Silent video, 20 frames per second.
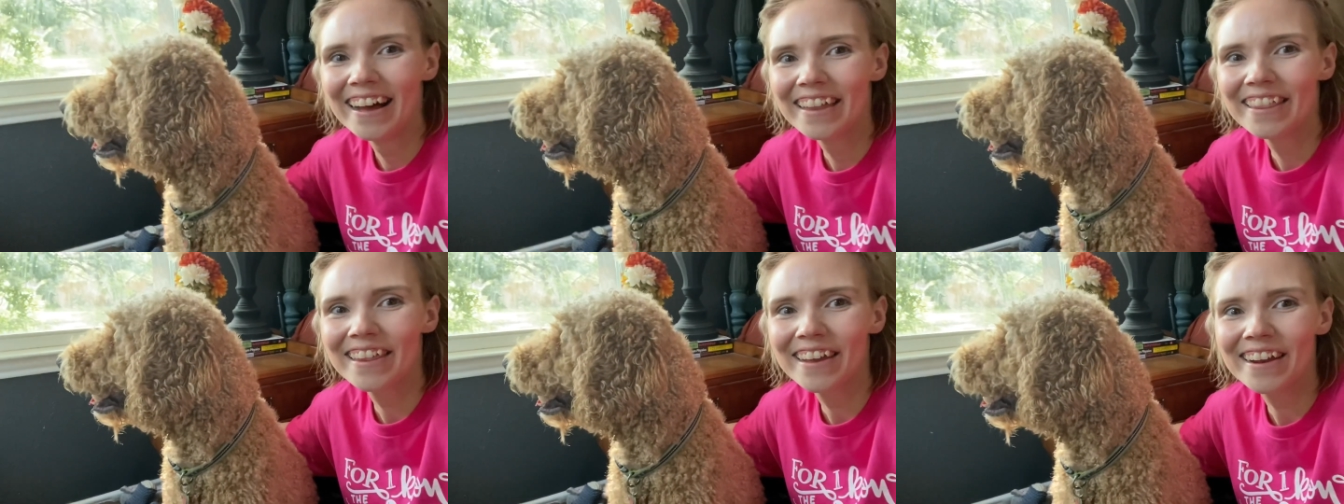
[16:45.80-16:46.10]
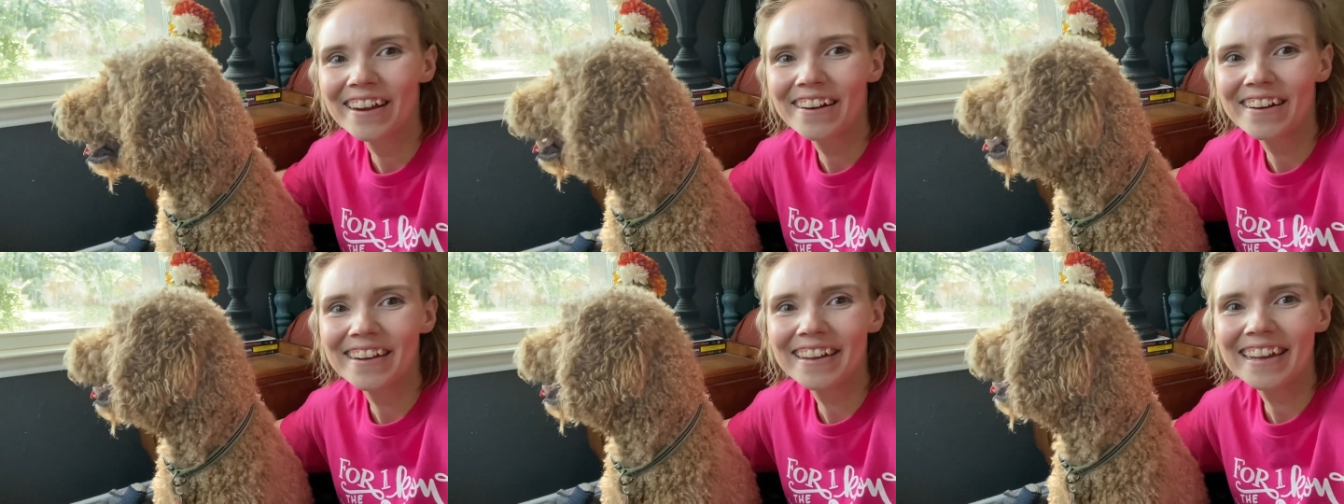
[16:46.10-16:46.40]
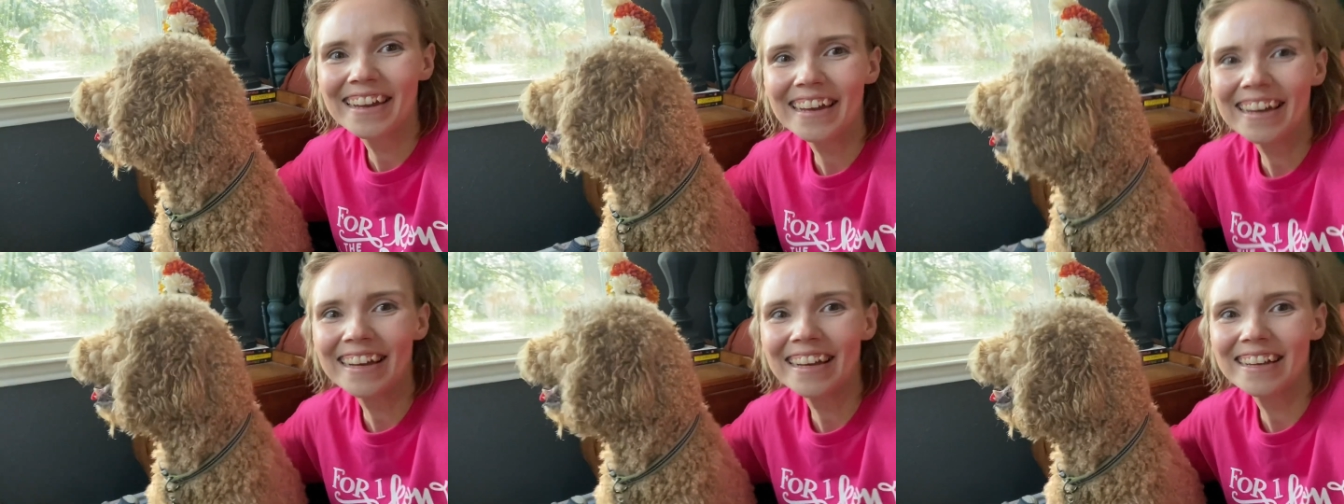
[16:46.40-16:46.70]
There he
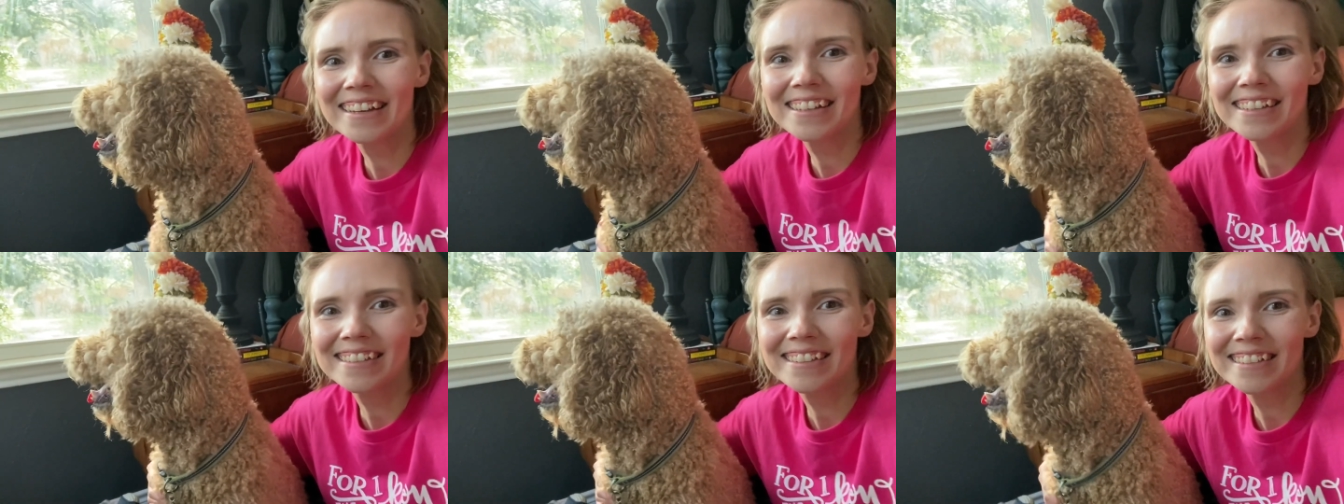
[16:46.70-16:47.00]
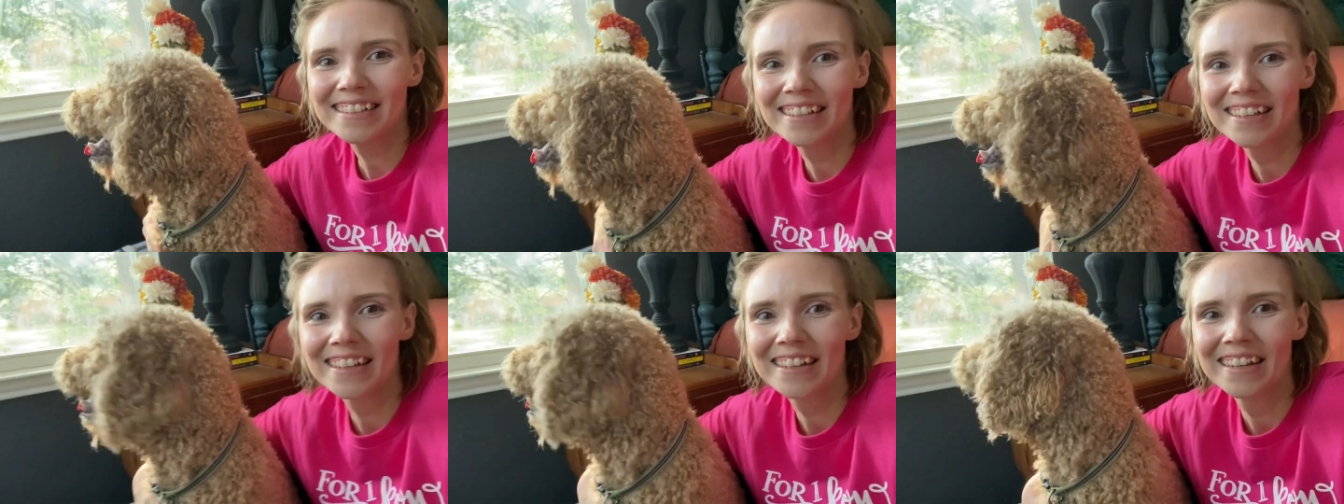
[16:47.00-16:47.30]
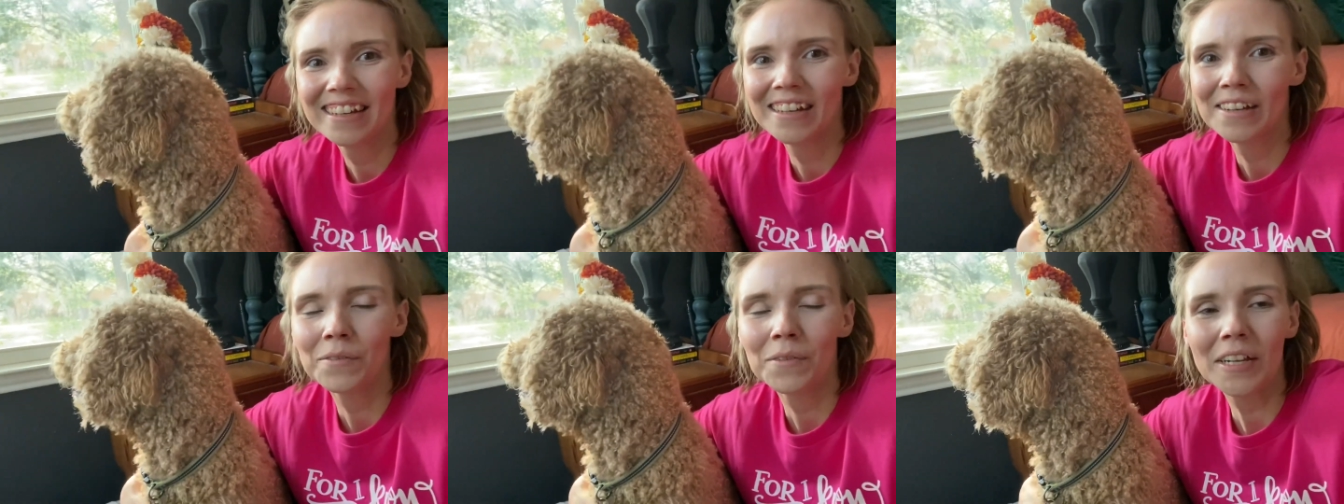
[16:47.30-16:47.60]
is.
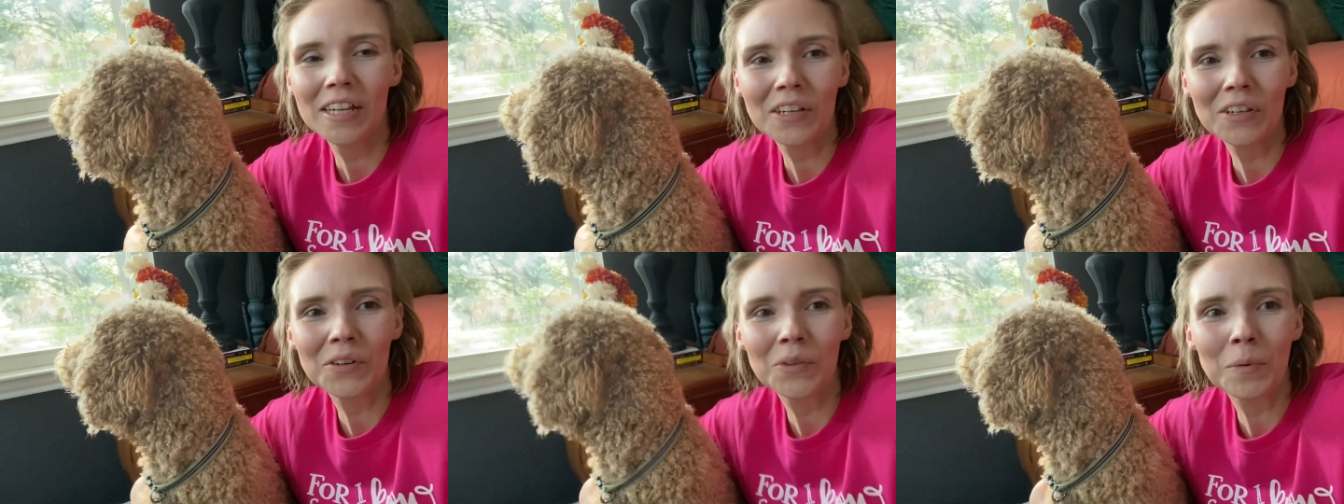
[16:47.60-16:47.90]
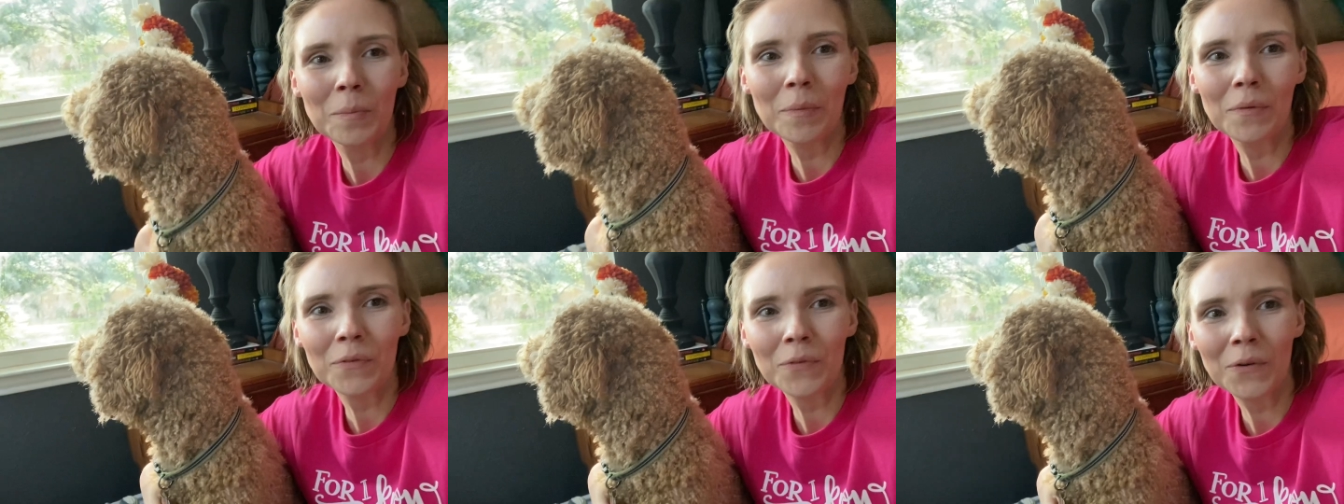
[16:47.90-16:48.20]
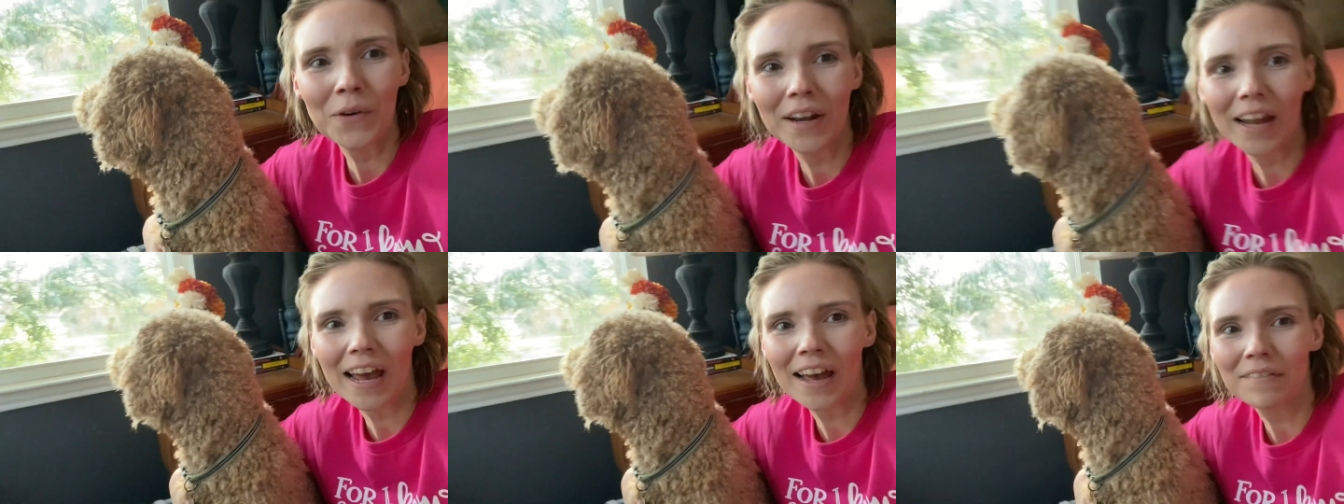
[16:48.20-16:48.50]
I need to do before
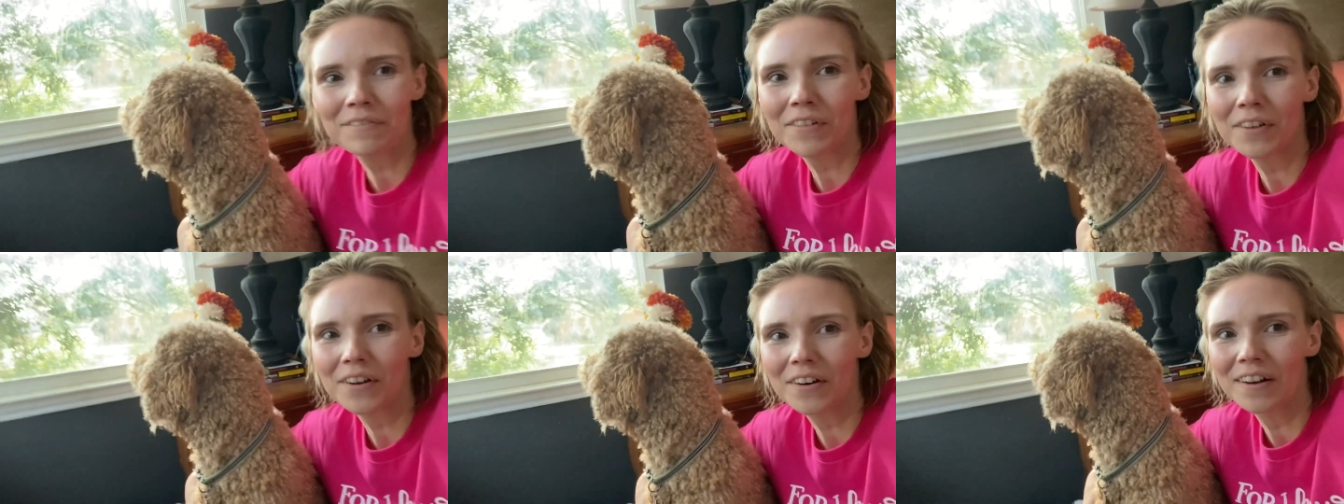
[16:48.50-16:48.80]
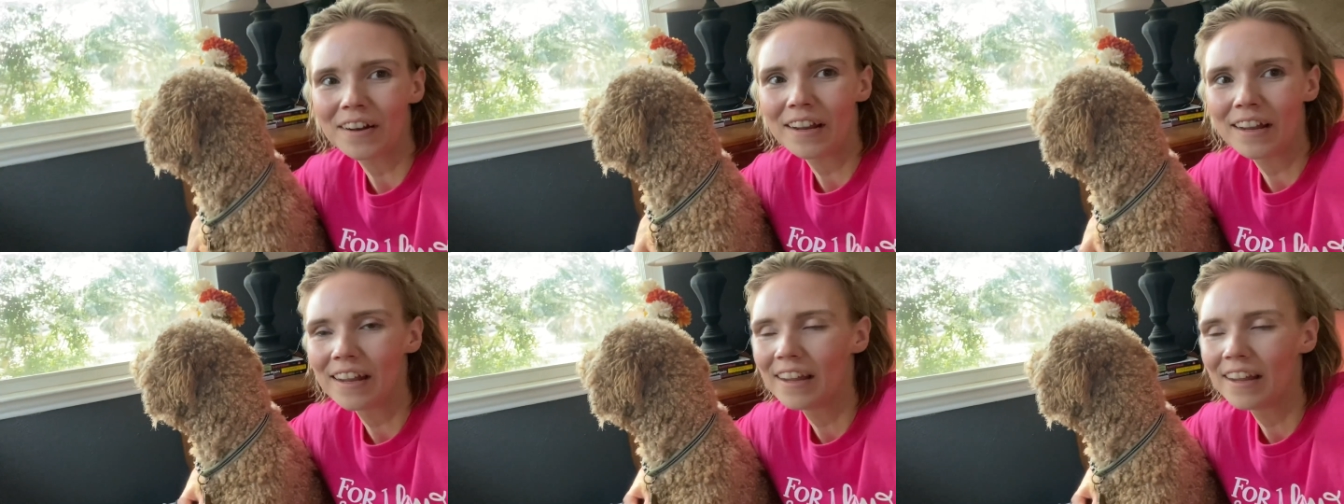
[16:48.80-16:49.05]
and after.